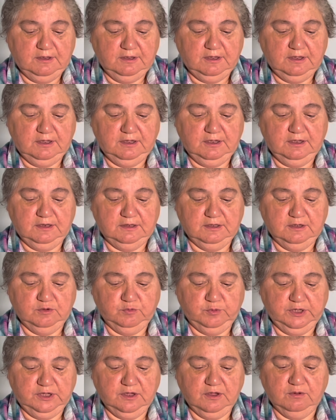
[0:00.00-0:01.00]
And there
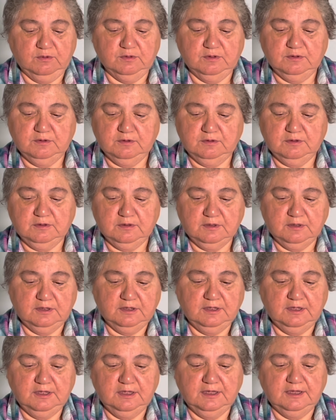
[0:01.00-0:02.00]
we go.
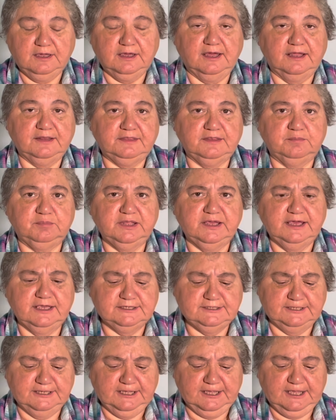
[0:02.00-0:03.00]
Got the
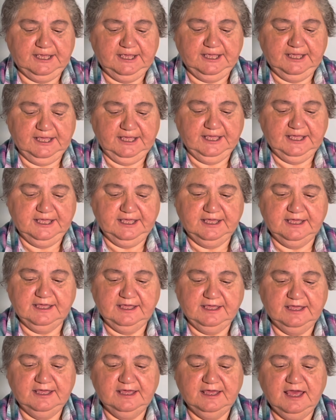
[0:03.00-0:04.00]
plastic.
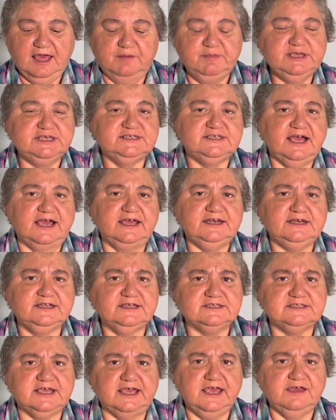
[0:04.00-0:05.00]
I'm excited
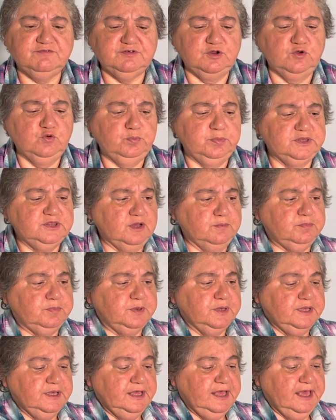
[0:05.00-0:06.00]
because I haven't opened up
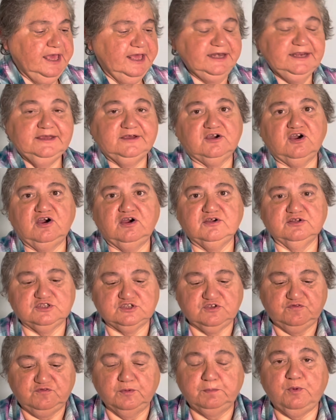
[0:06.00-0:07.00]
any cards,
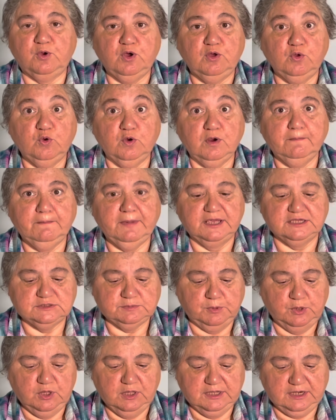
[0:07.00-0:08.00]
football or
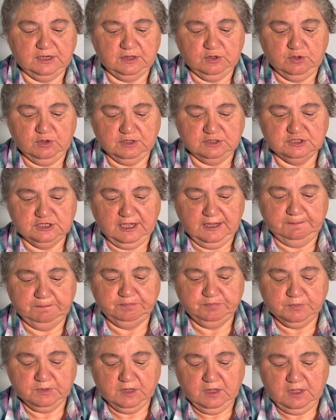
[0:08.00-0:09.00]
baseball, in a long time.
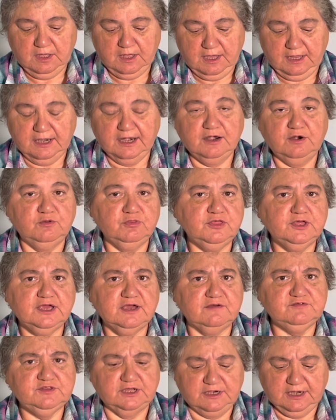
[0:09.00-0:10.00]
And I don't think
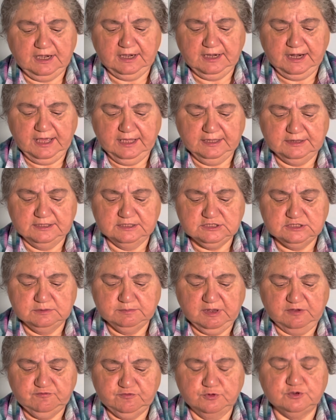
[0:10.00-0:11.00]
I've done it online. This is
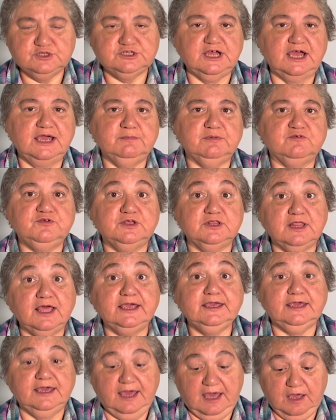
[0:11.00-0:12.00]
my first time. If you
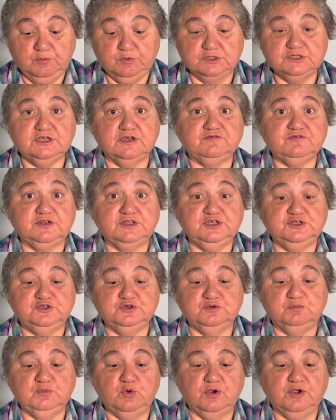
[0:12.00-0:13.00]
like it, I will definitely do
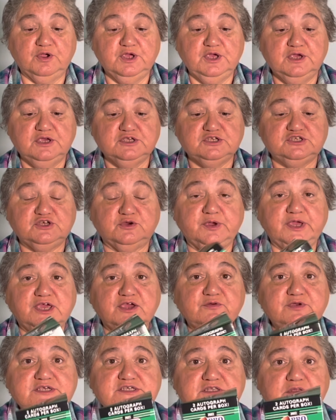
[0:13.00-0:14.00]
more. So
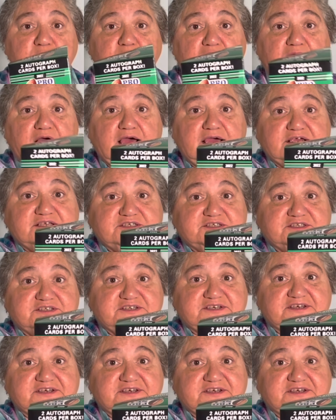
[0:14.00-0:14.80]
here is the box.